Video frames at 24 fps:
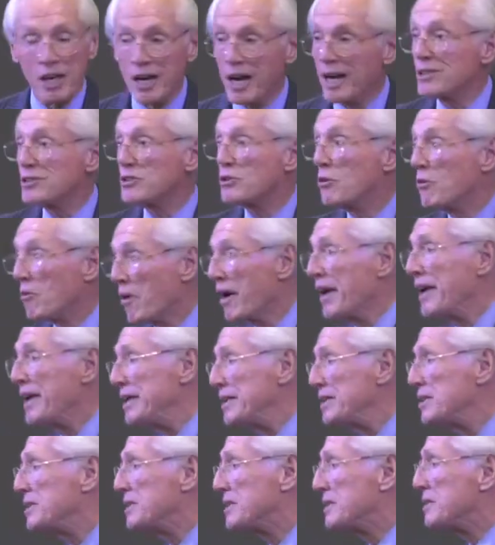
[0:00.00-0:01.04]
God's
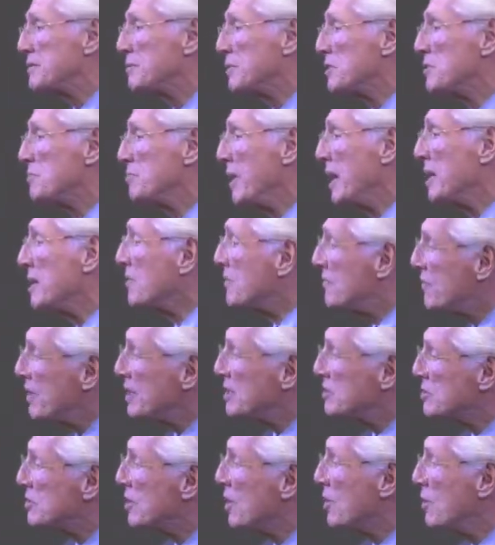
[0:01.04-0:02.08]
grace was
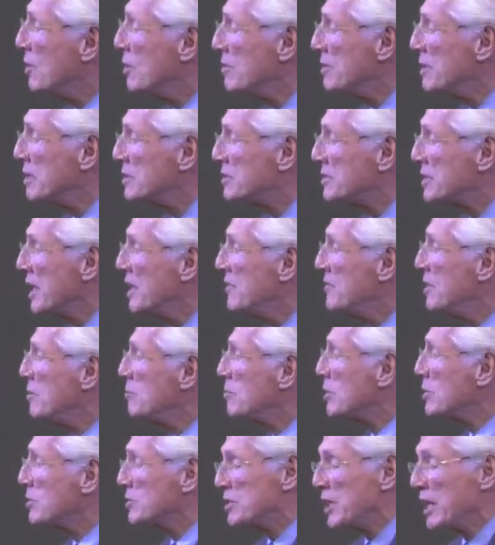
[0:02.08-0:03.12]
manifest to you and His saving
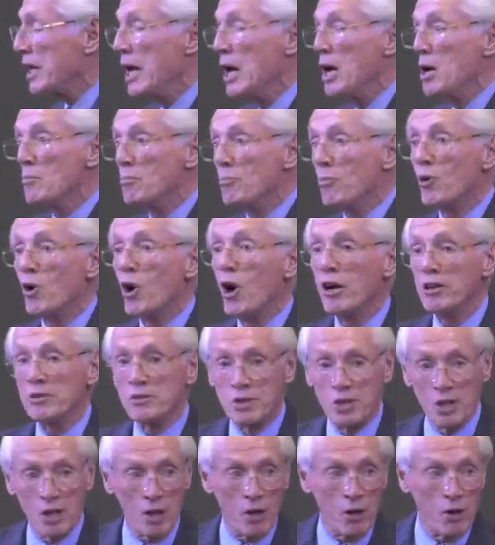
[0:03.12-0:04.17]
mercy
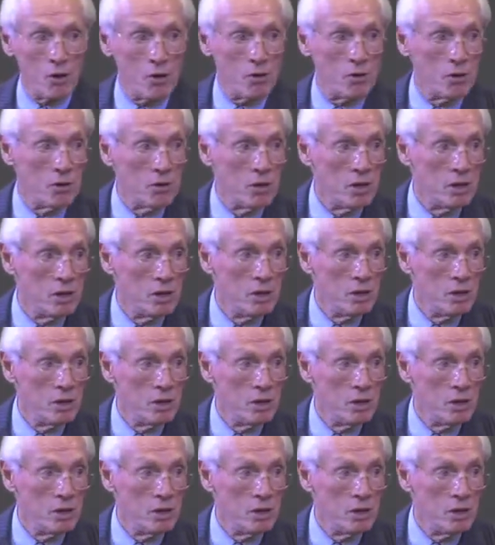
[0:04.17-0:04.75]
brought to you.